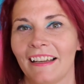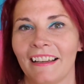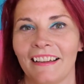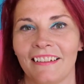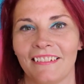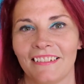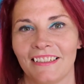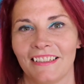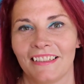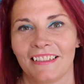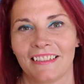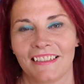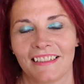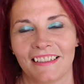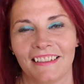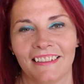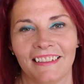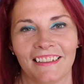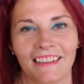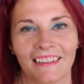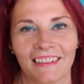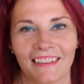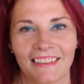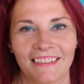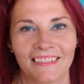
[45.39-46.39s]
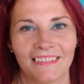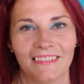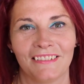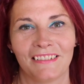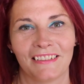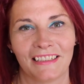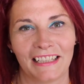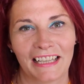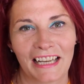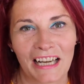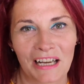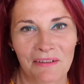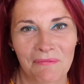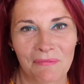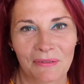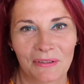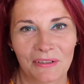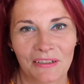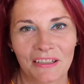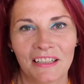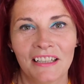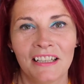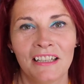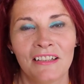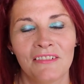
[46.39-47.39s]
and I was just like, no, that's not going to
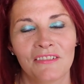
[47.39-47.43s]
happen,